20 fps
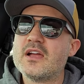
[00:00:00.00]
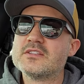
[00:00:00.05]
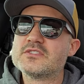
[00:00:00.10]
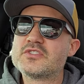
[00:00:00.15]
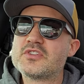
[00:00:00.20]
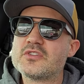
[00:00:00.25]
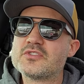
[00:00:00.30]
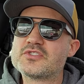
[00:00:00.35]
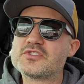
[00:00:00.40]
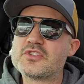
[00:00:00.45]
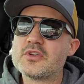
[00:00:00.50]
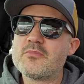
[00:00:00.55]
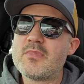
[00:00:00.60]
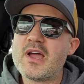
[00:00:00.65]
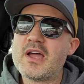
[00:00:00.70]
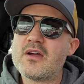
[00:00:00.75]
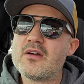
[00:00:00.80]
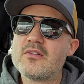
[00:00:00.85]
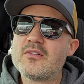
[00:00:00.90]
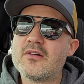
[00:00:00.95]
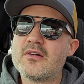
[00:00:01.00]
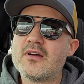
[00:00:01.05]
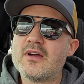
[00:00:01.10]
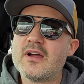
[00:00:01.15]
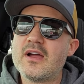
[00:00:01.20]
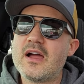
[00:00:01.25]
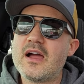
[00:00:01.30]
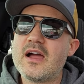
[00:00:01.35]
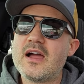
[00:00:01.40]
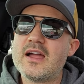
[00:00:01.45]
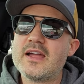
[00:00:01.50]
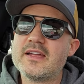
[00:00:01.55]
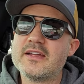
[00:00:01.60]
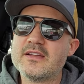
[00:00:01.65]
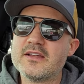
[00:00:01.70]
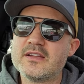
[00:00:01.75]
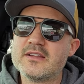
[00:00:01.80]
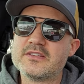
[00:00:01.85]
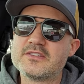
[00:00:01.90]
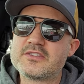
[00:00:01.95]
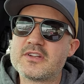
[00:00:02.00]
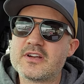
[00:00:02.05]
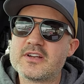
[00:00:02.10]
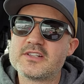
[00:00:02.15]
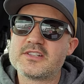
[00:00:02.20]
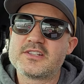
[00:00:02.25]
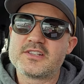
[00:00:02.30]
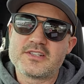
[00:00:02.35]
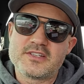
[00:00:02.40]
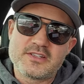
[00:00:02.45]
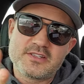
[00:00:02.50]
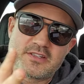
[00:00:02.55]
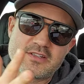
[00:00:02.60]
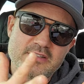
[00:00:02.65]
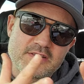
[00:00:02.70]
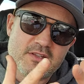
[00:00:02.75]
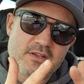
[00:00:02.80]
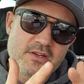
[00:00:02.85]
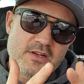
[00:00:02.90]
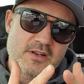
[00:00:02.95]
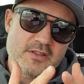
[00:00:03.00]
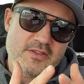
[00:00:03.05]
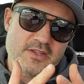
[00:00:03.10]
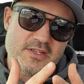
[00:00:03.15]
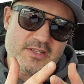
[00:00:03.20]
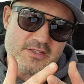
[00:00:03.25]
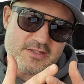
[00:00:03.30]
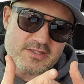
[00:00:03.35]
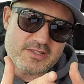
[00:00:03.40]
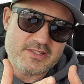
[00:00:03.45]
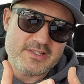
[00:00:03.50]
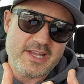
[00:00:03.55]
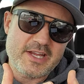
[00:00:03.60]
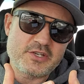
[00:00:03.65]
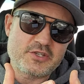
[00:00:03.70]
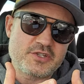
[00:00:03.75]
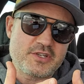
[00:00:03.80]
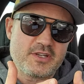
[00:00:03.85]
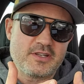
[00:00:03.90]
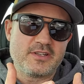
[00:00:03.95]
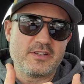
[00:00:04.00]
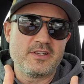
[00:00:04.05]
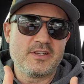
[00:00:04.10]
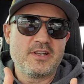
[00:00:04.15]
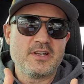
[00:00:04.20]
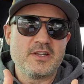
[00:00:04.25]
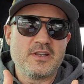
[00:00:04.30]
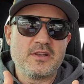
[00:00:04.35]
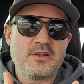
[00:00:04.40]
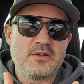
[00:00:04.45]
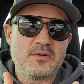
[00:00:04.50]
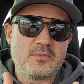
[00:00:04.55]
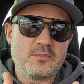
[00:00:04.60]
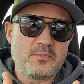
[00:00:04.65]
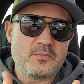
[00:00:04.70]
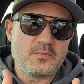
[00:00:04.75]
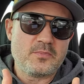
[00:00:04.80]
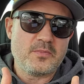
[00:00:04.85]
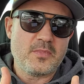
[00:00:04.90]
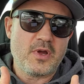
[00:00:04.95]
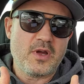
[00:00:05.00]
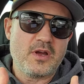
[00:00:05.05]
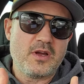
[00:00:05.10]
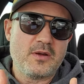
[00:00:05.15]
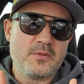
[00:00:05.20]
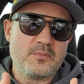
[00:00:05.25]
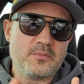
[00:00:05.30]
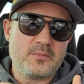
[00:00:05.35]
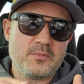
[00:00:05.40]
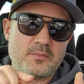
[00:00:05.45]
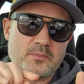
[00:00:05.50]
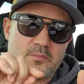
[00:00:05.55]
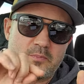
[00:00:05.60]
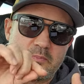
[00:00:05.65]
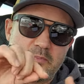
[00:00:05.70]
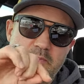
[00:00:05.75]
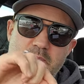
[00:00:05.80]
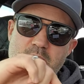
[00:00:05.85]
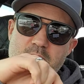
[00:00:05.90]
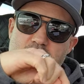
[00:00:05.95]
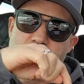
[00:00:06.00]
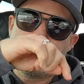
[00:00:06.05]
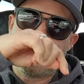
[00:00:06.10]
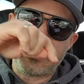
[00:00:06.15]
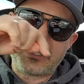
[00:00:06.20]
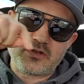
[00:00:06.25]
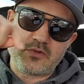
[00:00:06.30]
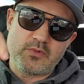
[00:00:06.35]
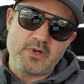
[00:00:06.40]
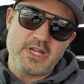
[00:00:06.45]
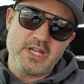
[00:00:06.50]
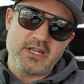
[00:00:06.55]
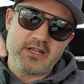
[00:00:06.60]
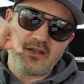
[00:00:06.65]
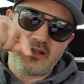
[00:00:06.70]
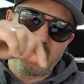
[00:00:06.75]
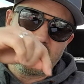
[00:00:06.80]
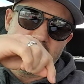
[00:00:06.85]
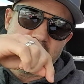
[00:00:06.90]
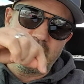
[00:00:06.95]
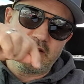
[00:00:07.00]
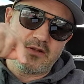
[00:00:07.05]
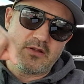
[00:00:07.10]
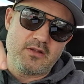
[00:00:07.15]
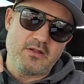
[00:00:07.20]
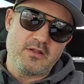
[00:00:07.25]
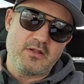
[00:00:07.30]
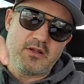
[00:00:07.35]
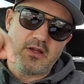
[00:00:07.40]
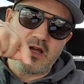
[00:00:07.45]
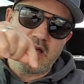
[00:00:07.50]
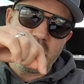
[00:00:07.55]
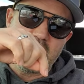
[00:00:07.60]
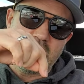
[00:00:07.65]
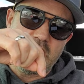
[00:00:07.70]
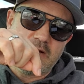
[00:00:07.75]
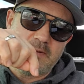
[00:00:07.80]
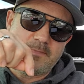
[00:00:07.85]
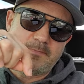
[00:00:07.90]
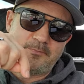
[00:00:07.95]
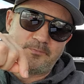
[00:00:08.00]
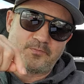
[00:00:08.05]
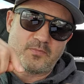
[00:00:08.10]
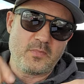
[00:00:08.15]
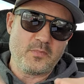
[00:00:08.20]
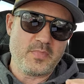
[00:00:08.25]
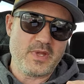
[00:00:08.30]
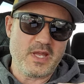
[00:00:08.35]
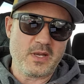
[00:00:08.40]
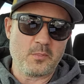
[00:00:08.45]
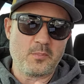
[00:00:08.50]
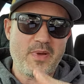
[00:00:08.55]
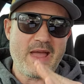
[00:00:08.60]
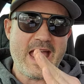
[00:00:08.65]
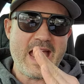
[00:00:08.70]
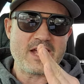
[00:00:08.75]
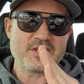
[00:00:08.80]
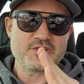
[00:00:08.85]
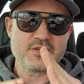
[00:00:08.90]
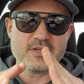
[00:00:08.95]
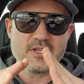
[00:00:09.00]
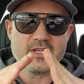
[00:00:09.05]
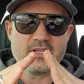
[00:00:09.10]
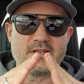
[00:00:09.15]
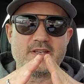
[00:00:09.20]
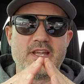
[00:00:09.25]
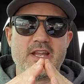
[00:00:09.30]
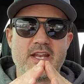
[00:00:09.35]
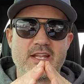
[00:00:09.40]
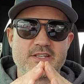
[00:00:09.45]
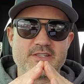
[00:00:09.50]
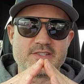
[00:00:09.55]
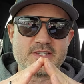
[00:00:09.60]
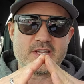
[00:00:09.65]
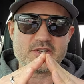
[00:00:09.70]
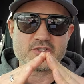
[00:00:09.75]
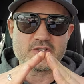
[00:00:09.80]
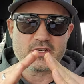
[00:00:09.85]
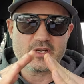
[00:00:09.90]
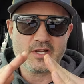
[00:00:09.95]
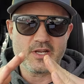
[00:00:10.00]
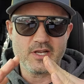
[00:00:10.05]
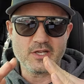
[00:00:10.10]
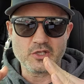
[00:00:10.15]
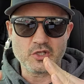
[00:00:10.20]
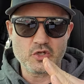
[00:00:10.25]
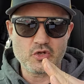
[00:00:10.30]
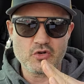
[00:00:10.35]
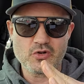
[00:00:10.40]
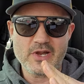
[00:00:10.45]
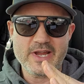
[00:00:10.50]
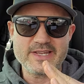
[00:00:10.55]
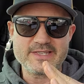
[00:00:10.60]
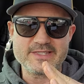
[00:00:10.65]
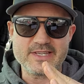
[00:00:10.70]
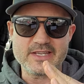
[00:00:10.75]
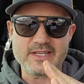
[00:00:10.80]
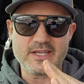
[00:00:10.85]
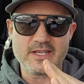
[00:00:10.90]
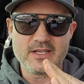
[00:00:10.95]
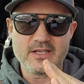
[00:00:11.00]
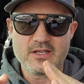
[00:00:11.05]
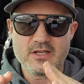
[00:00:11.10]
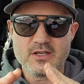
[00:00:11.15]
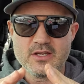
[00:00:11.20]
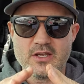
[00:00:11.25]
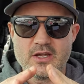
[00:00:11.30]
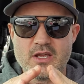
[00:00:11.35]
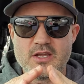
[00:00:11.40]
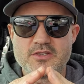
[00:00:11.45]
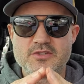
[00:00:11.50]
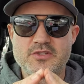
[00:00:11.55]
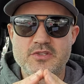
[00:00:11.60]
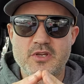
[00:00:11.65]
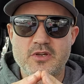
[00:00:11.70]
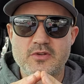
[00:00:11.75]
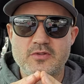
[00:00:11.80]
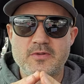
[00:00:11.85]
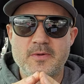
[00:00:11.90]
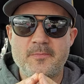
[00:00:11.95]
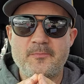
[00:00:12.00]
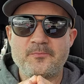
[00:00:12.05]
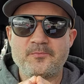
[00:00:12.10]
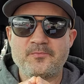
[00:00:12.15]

so somehow I started to learn the distinction um, between um, being passionate and eccentric and crazy. So,